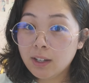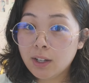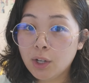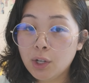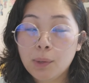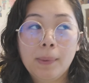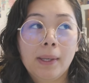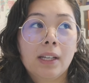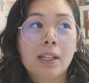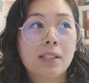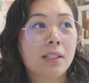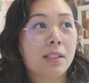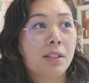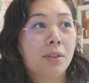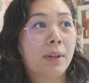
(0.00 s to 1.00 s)
ago because
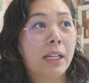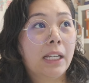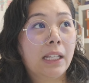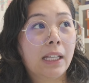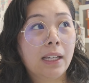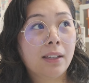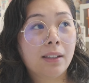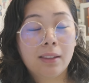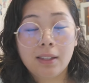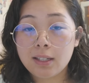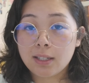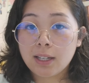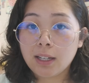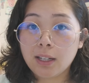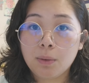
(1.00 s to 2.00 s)
it's already like the
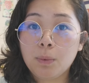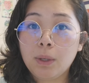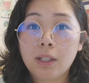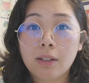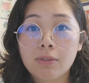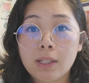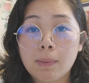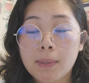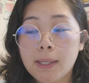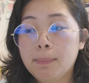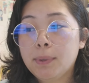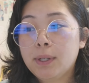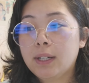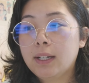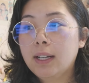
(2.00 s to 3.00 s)
second week of
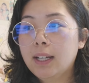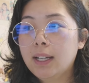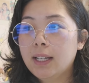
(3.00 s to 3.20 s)
September,